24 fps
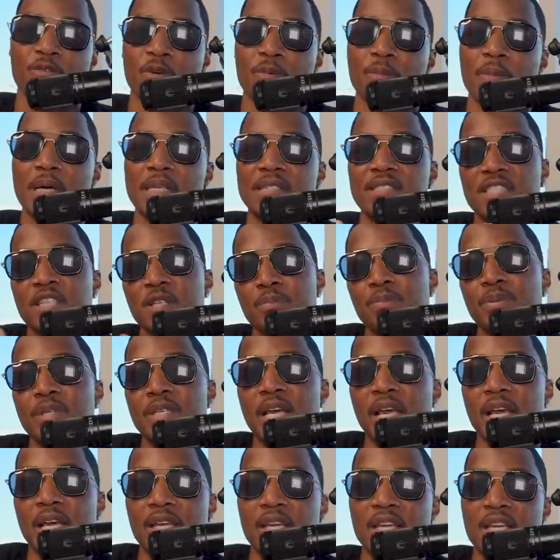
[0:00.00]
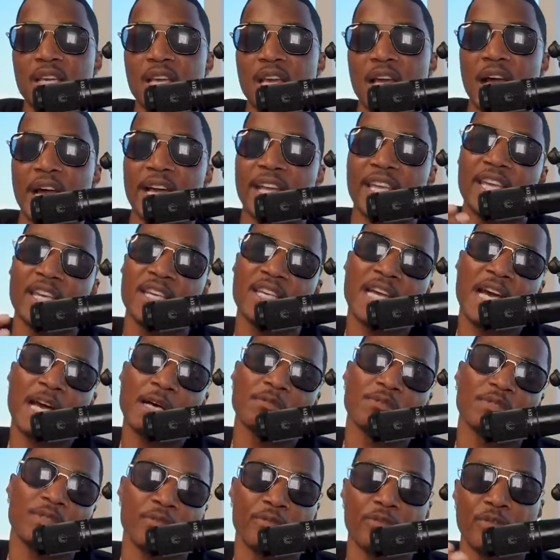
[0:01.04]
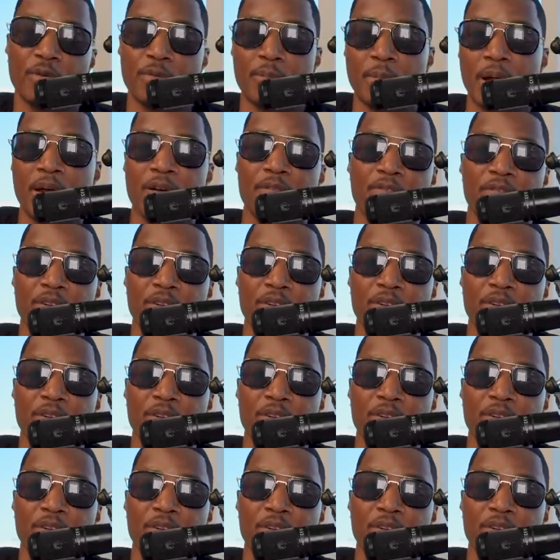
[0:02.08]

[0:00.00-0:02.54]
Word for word: from my CPA. I get counsel from my